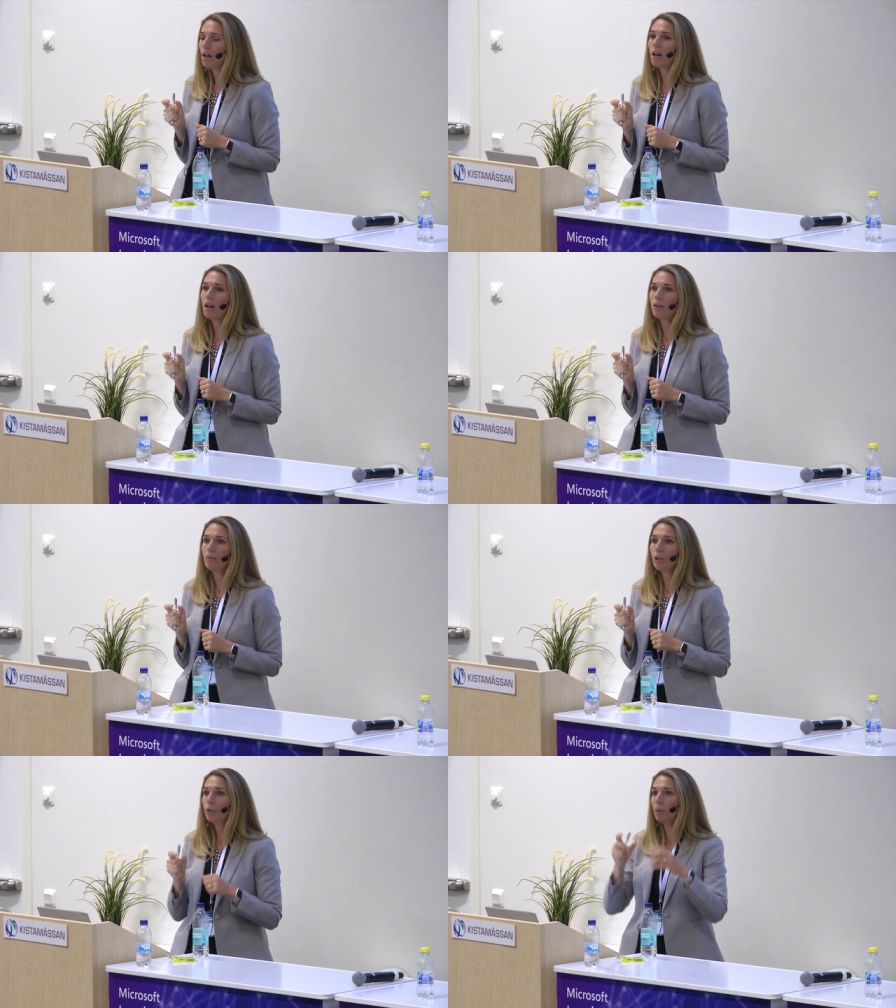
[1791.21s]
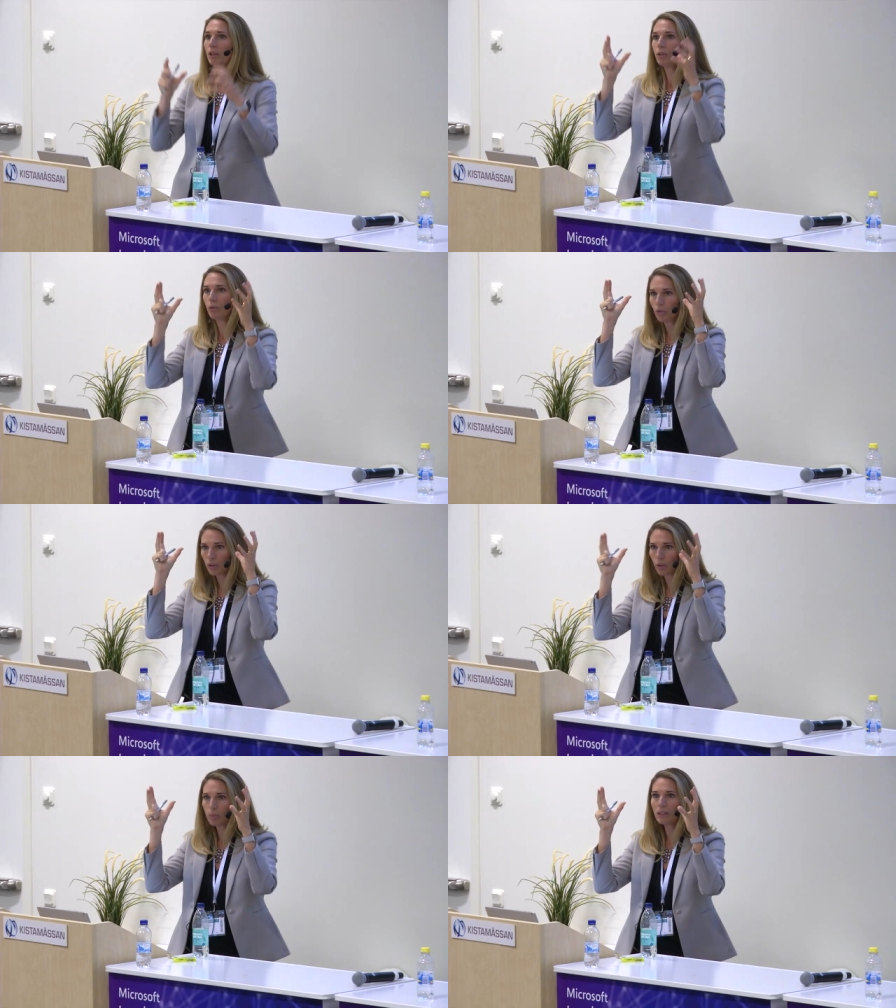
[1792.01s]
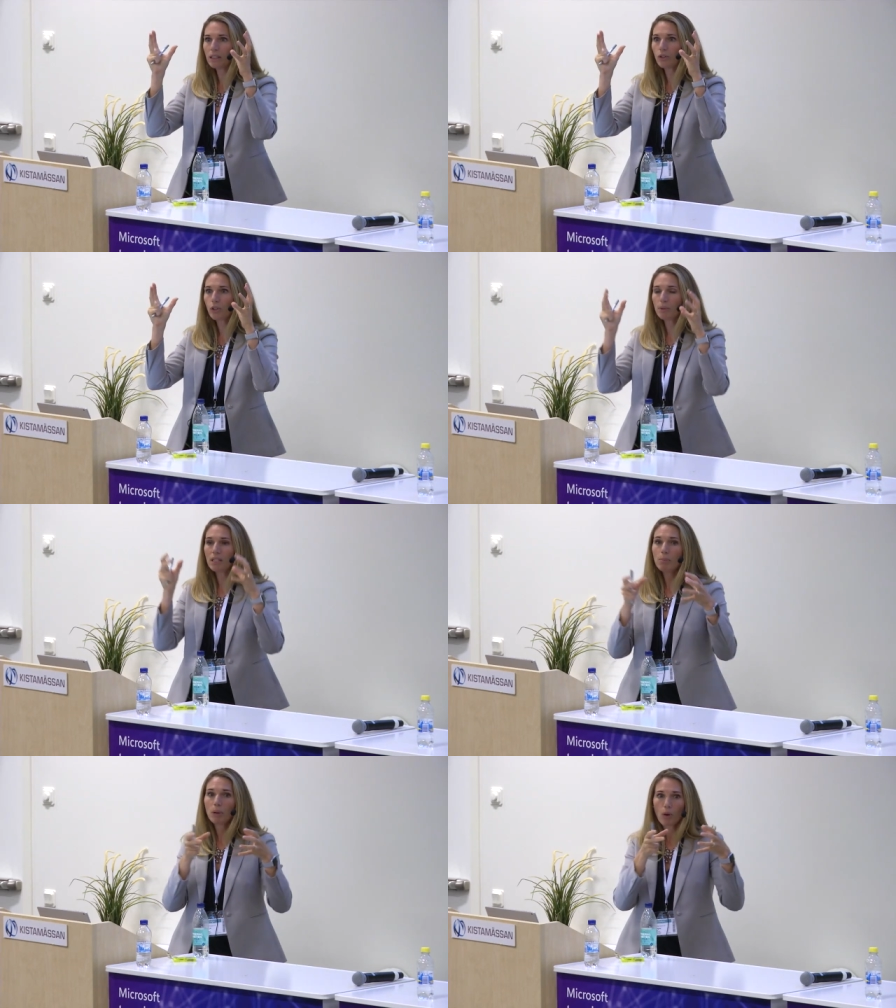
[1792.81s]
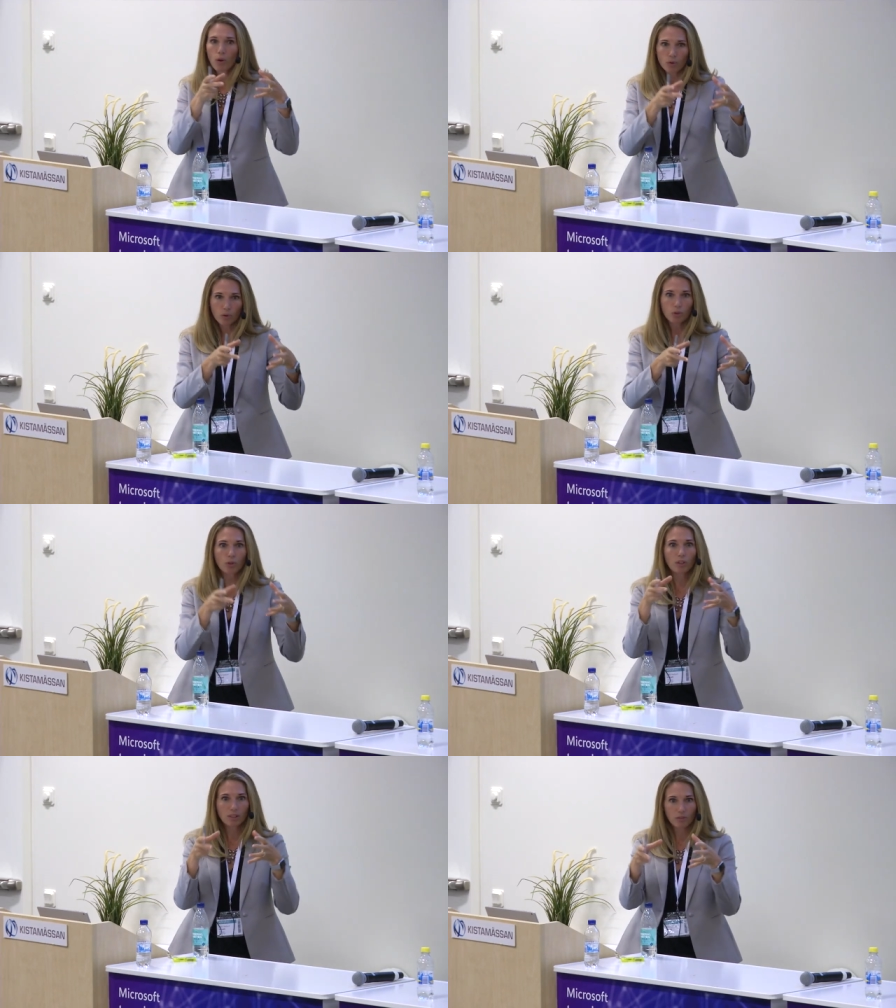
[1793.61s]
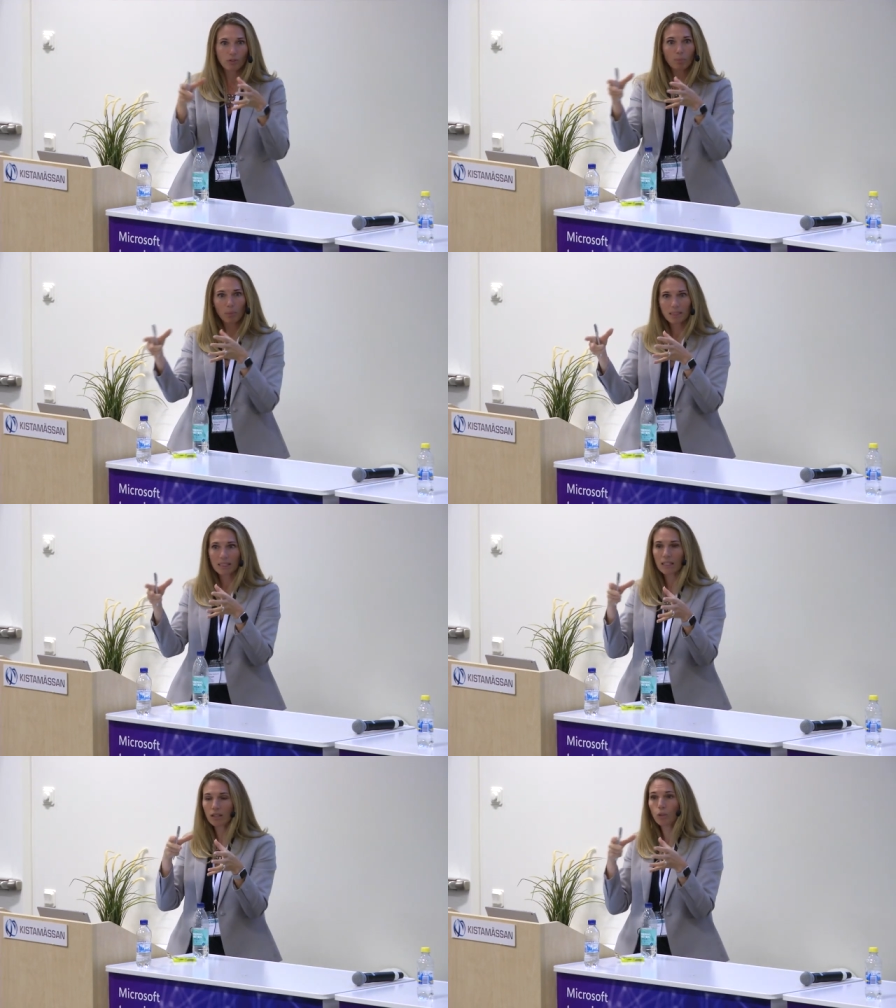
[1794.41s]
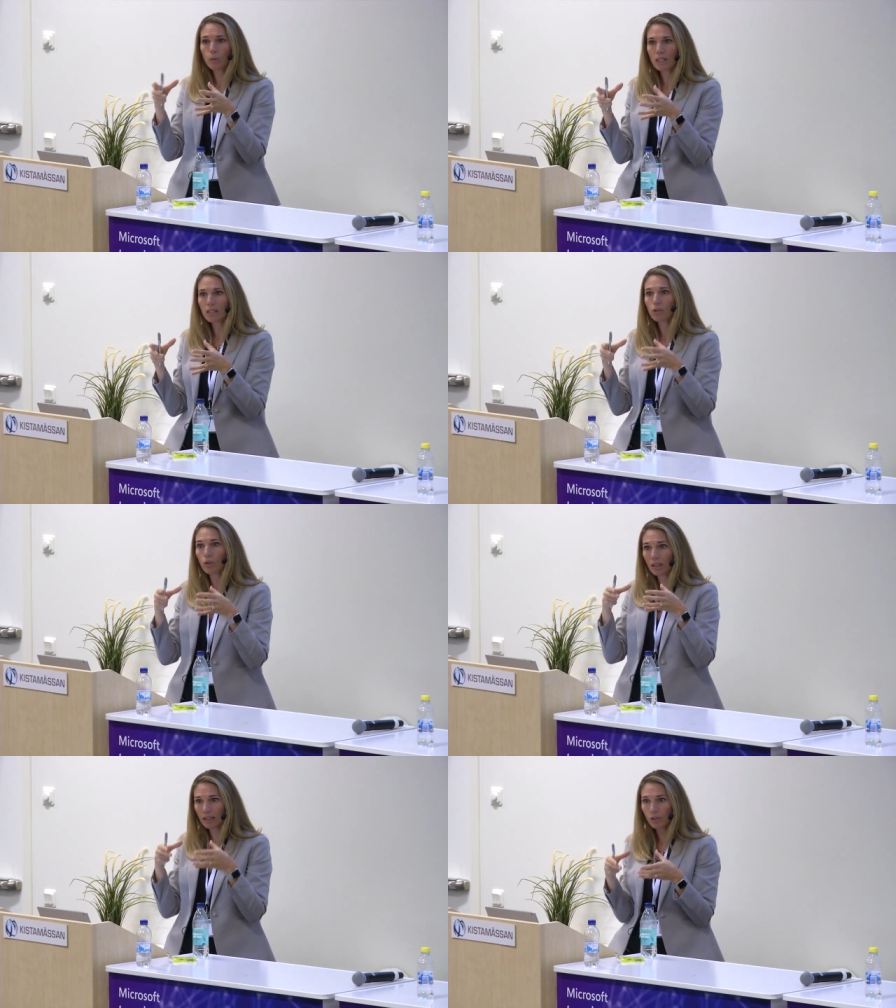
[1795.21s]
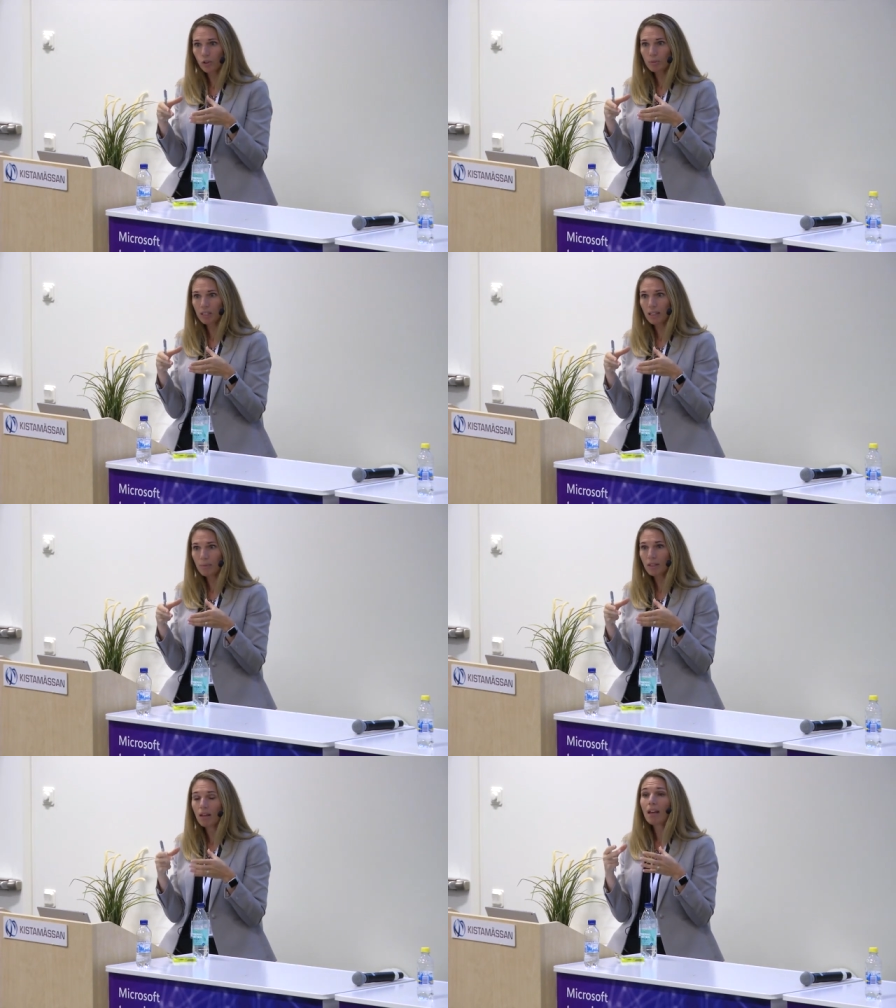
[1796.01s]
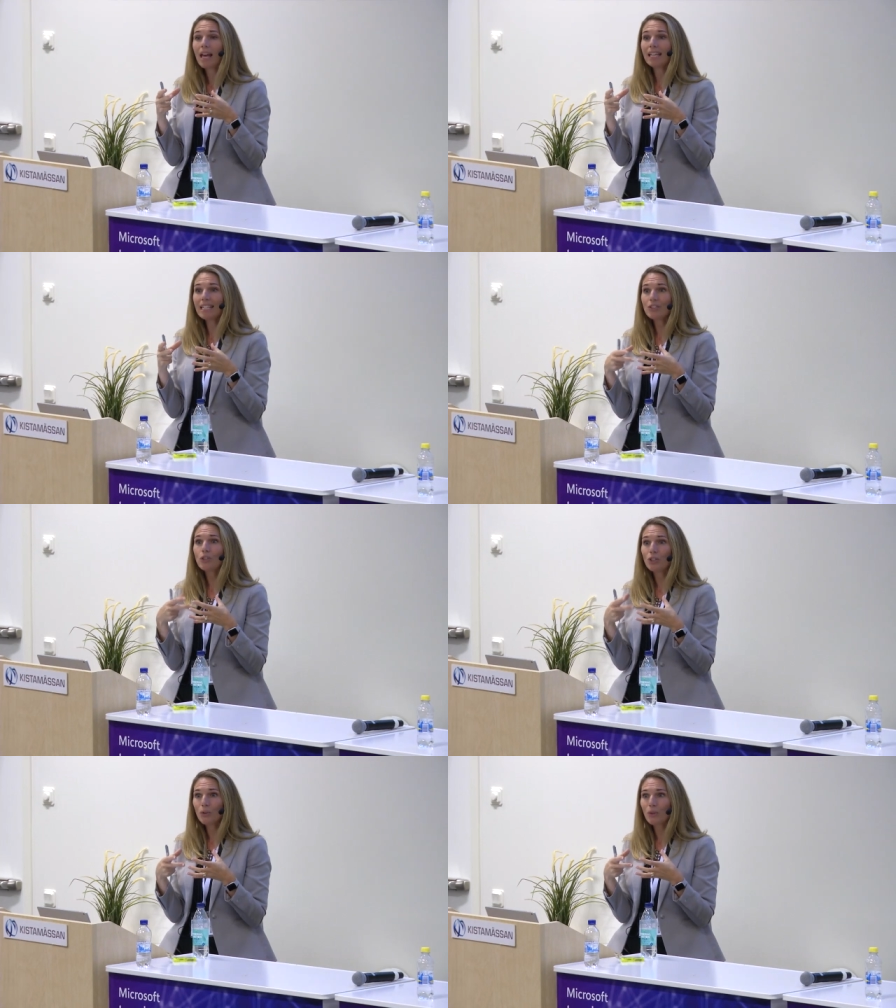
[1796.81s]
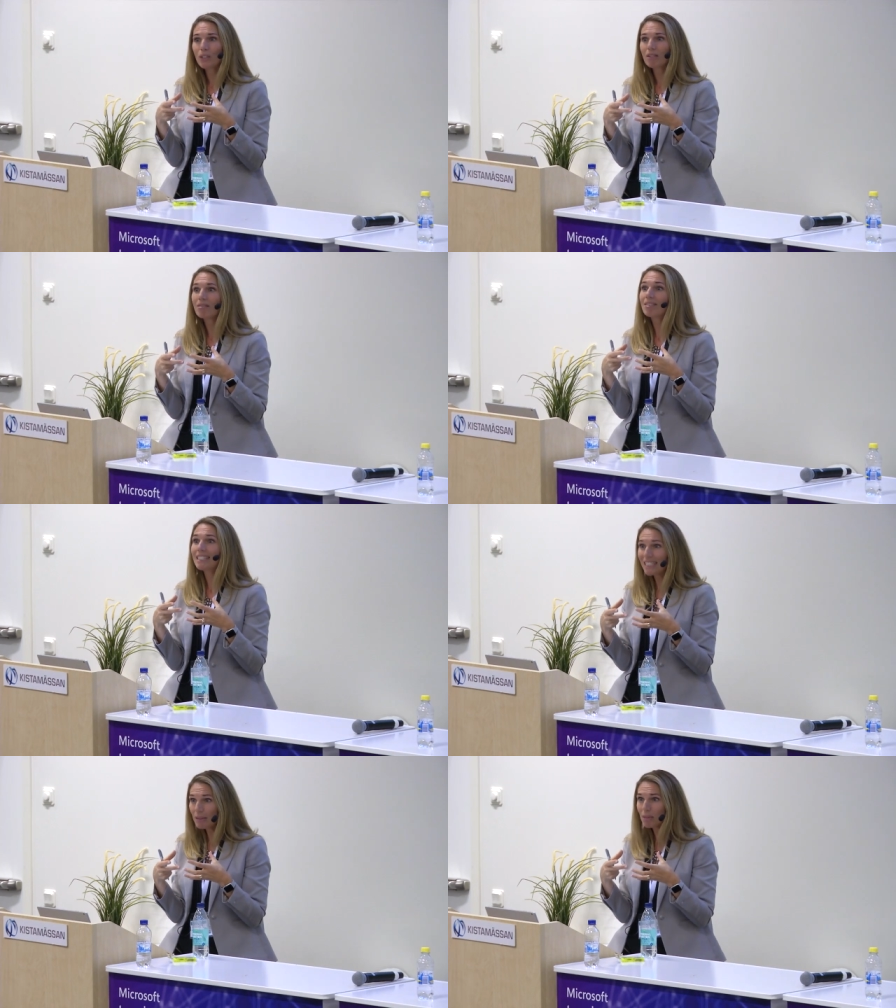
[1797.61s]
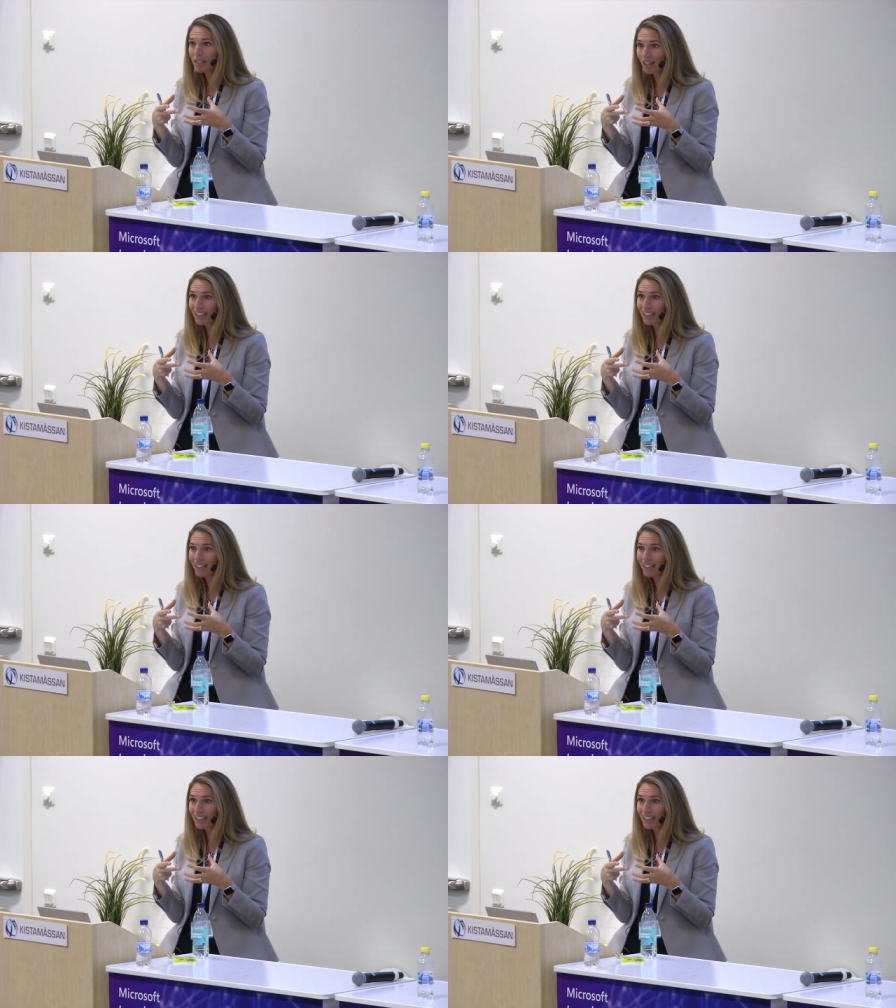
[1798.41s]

Um, it could be you know the global leadership team, but also to the different business units, to the leadership teams, and introduce teams